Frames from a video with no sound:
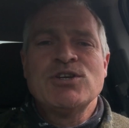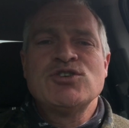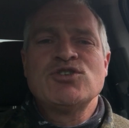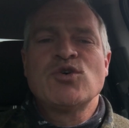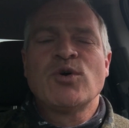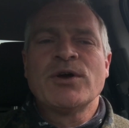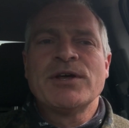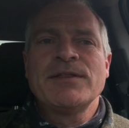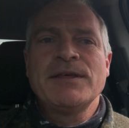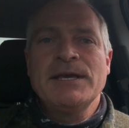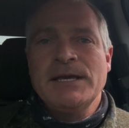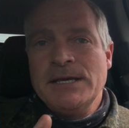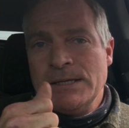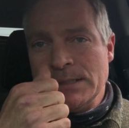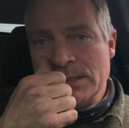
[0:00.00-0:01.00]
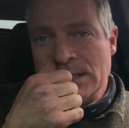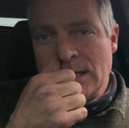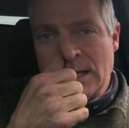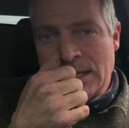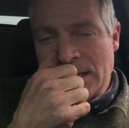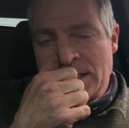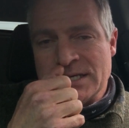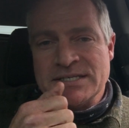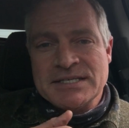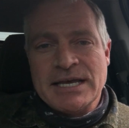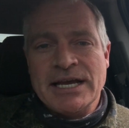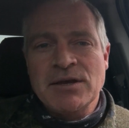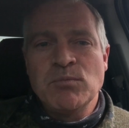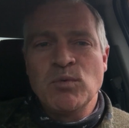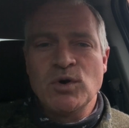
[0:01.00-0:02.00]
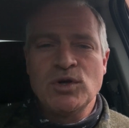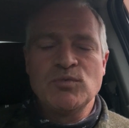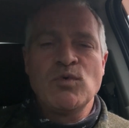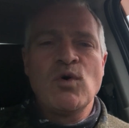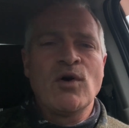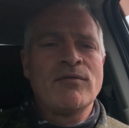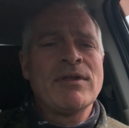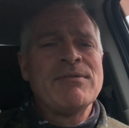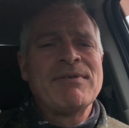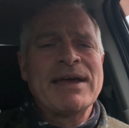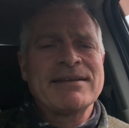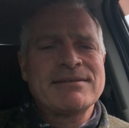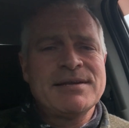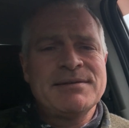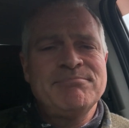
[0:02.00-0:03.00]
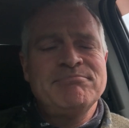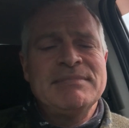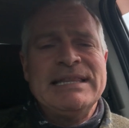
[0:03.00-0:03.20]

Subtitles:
during the Second World War, and in fact,